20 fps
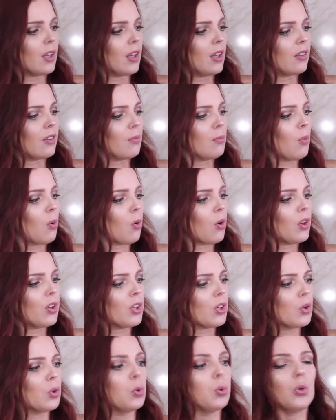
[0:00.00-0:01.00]
it's more on
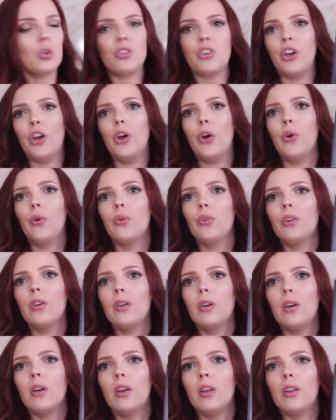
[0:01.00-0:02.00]
the cool
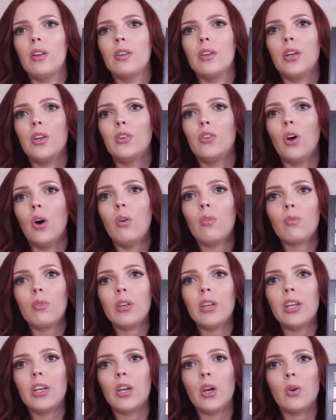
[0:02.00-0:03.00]
tone. They don't
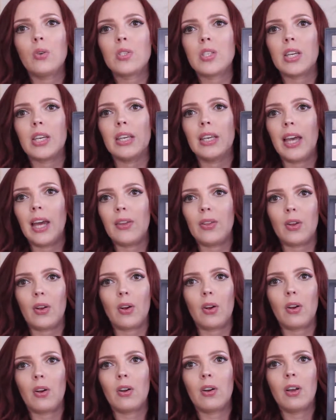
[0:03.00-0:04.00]
really go
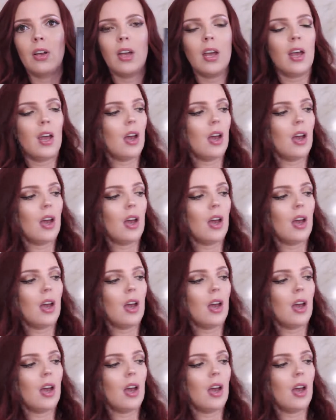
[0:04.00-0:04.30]
together.